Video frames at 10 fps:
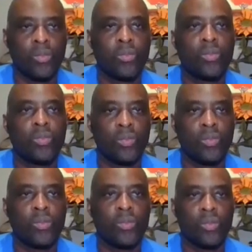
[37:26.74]

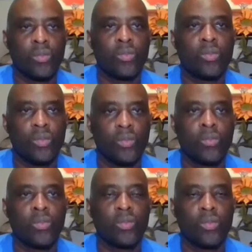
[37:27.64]

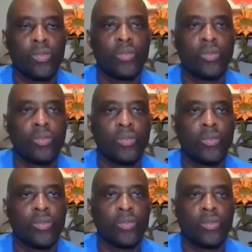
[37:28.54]

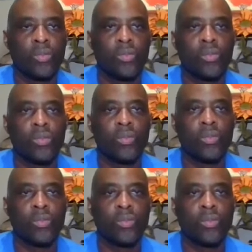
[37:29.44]
No words are spoken by the person on screen.